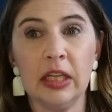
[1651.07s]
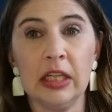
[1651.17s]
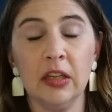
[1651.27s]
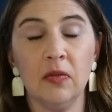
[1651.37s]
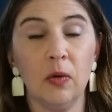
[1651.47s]

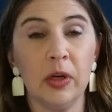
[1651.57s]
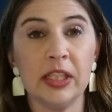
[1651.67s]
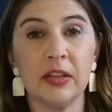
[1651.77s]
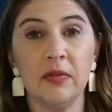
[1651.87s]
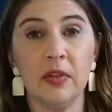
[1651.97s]
in the
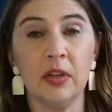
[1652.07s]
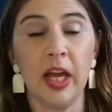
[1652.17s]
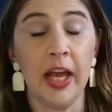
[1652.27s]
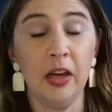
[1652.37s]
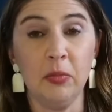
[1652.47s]
voice of the
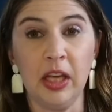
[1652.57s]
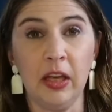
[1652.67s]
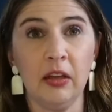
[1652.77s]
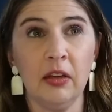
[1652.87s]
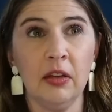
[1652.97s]
enemy